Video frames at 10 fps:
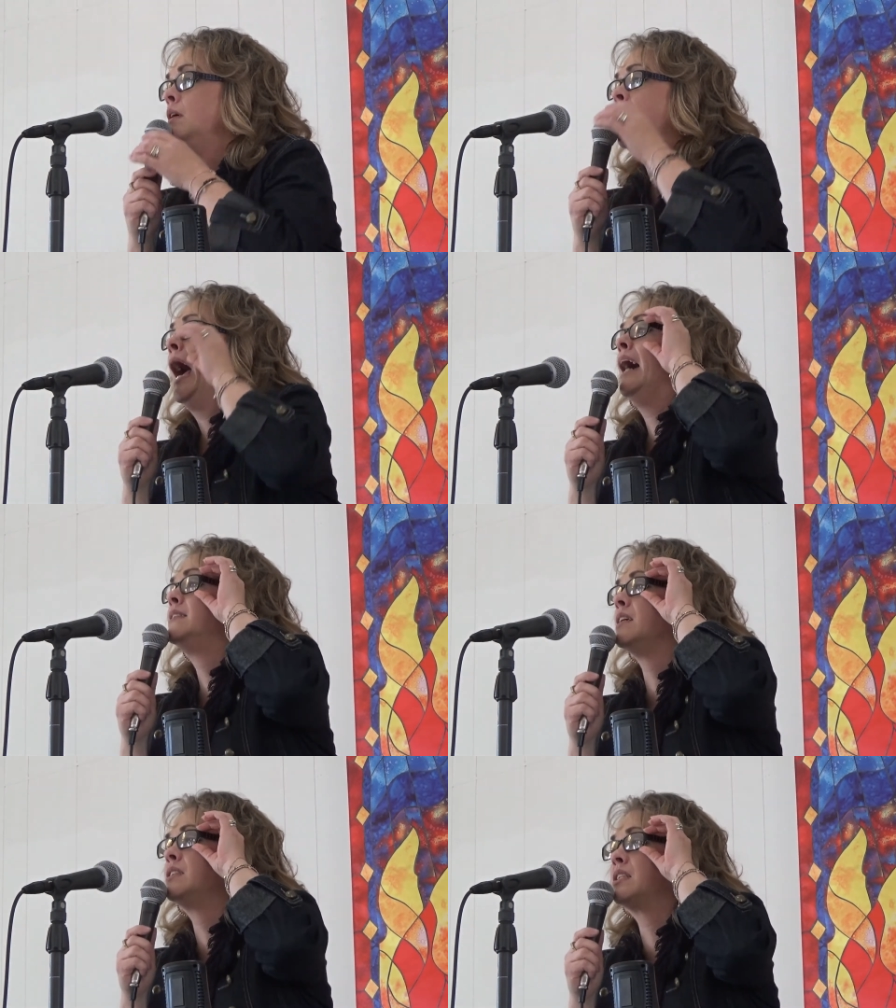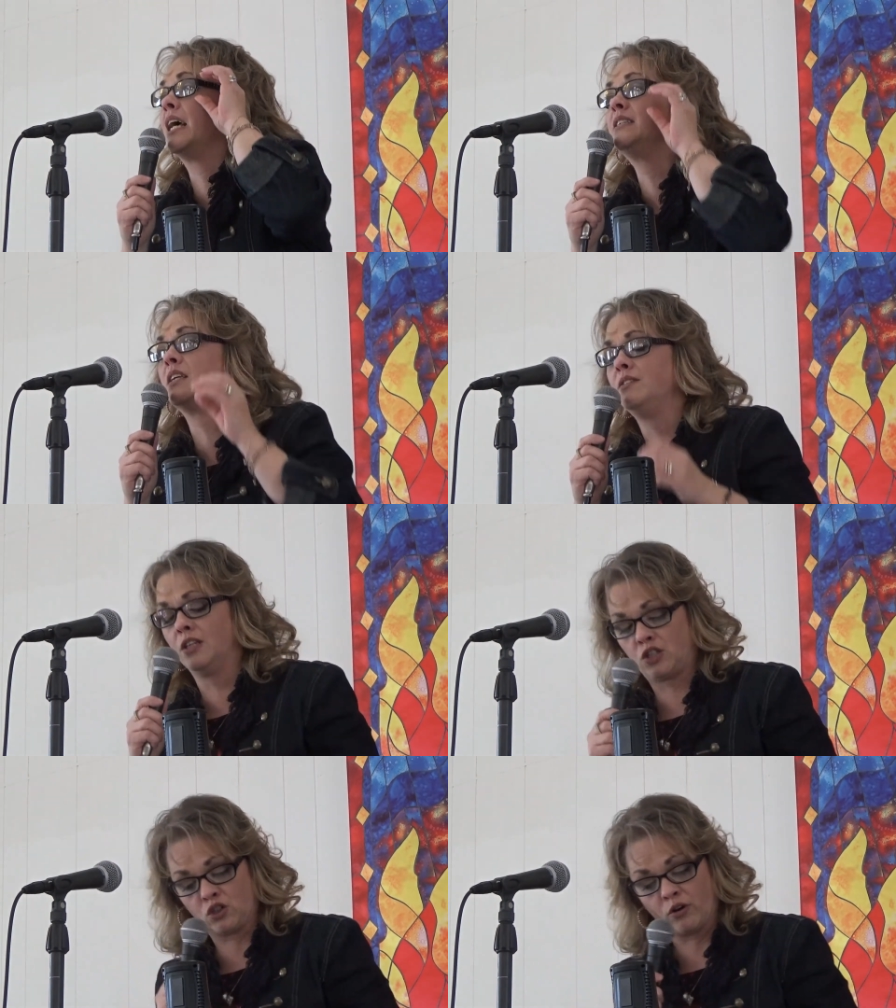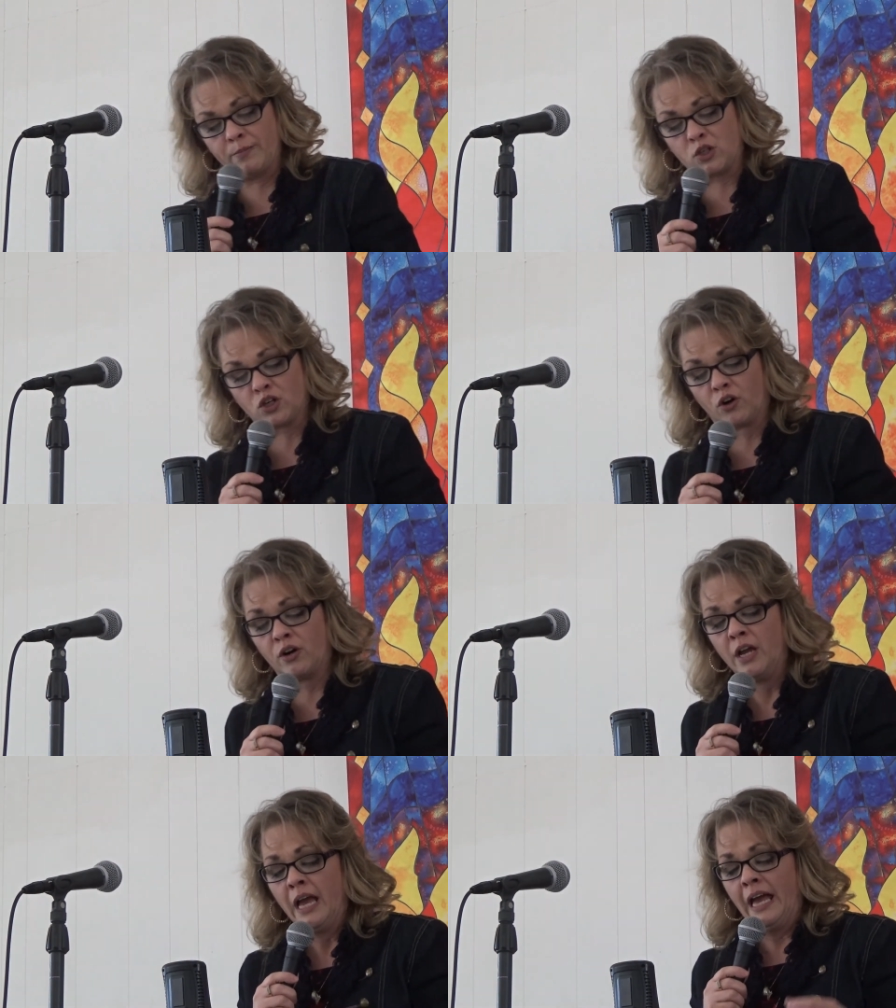As it says in the scripture,